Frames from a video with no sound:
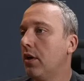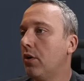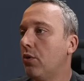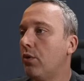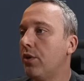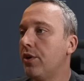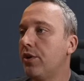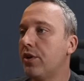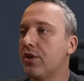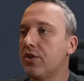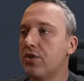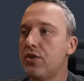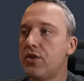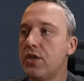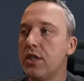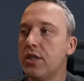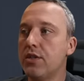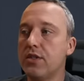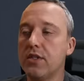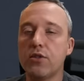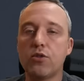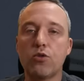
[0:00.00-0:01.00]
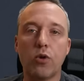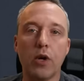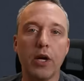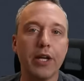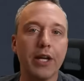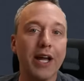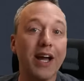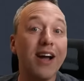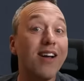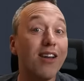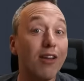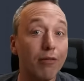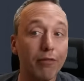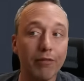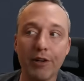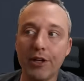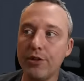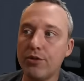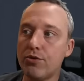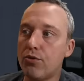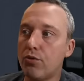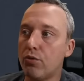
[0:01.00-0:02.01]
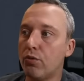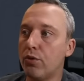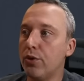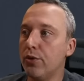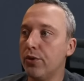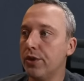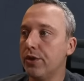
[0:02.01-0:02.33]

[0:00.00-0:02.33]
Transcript: well, you can see it's trying to elevate to root.